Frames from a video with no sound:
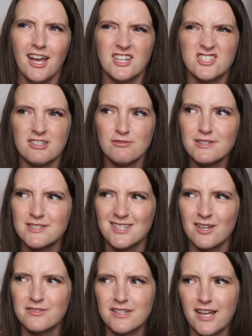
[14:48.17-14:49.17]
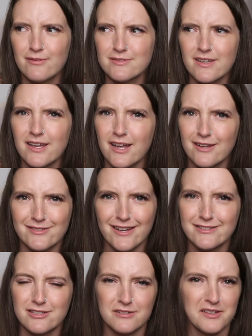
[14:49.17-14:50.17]
and she listed those, and I was like, I
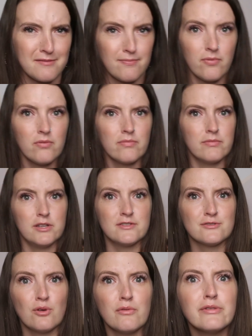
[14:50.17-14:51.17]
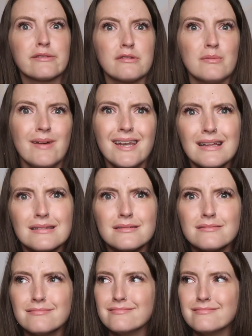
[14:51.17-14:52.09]
texted her like, these sold in 3 minutes.